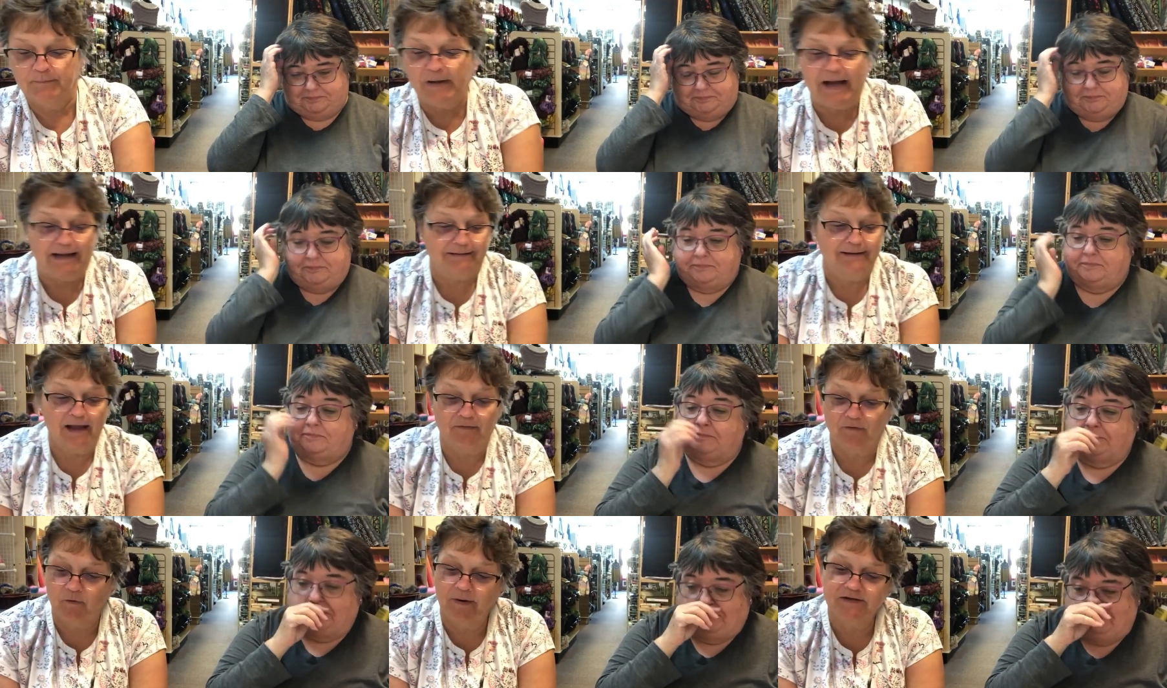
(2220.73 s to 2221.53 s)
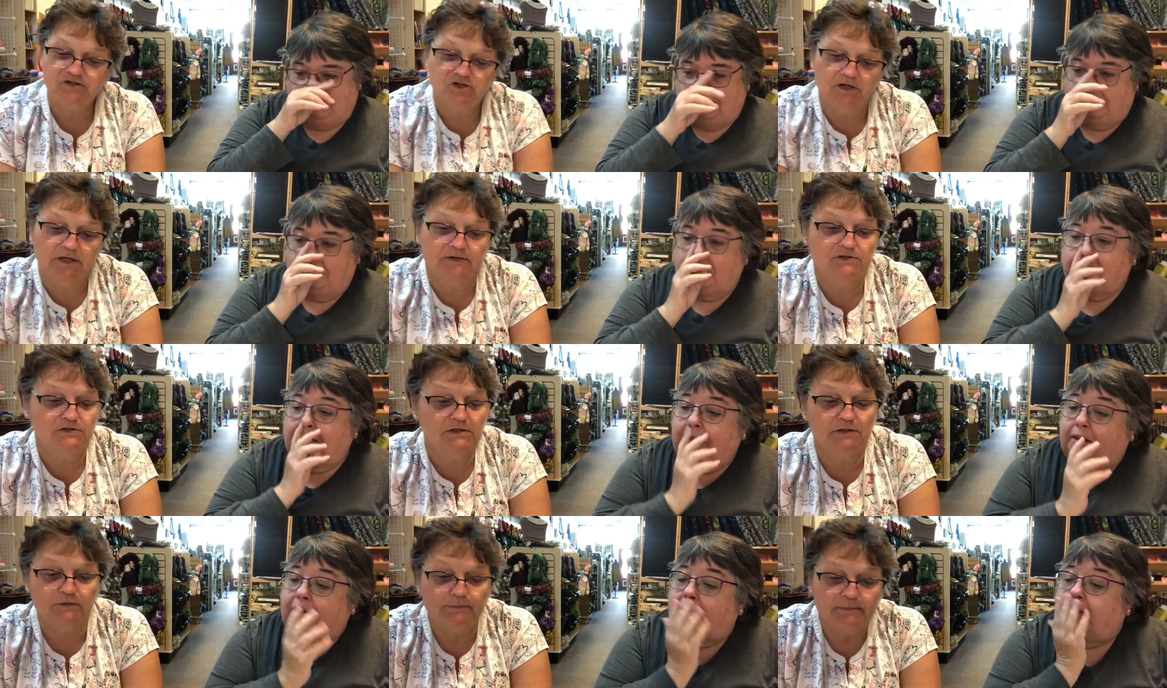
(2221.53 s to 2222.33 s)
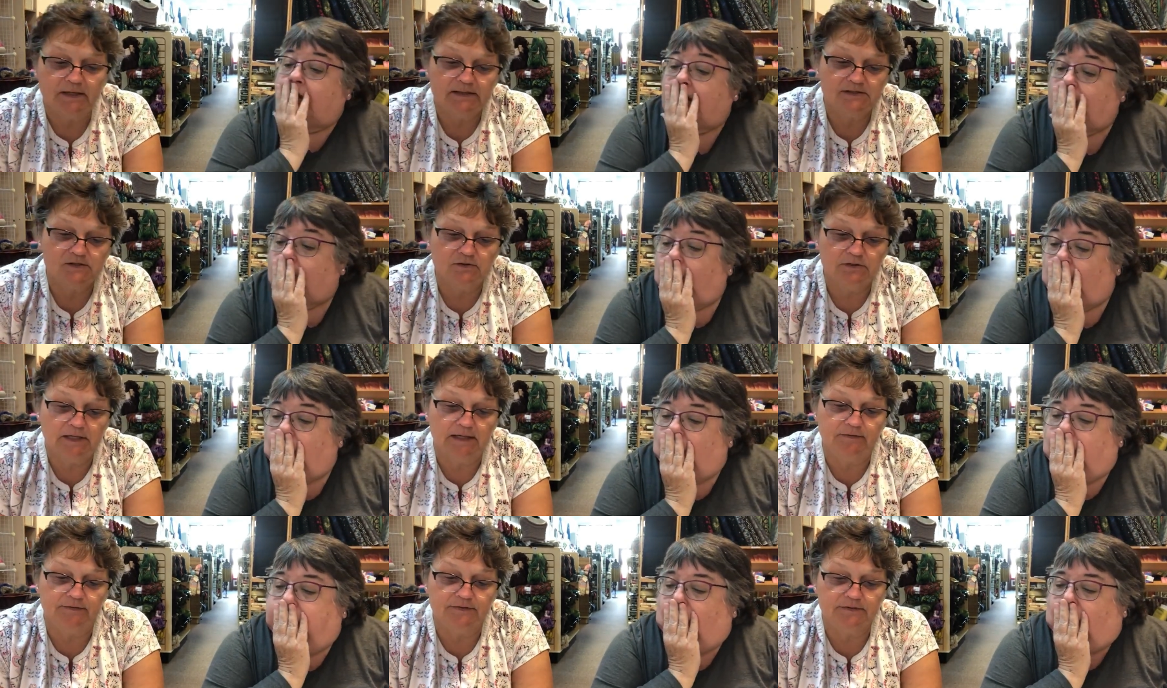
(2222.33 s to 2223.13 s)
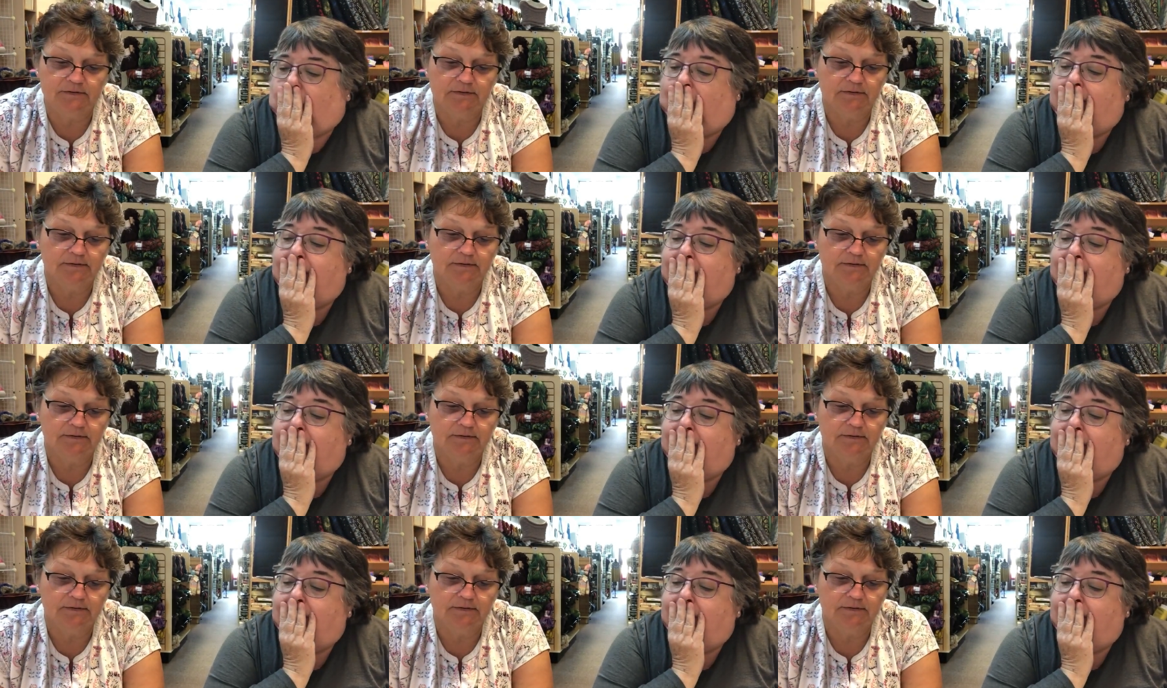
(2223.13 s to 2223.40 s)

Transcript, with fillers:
Speaker 1: but now the question is, do you mix your needles?